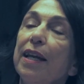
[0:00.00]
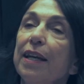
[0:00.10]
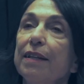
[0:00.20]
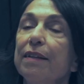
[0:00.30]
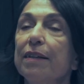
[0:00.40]

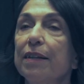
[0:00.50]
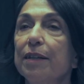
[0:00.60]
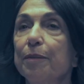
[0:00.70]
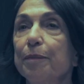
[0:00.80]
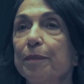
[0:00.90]
and
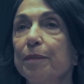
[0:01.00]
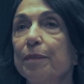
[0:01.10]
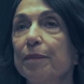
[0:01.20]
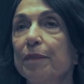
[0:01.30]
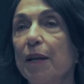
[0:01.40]

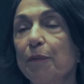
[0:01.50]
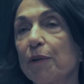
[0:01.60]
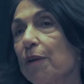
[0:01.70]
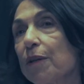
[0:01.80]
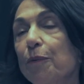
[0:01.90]
they were
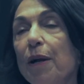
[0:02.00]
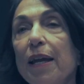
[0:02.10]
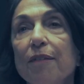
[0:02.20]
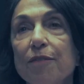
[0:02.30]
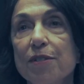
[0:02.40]
called
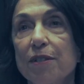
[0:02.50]
waves,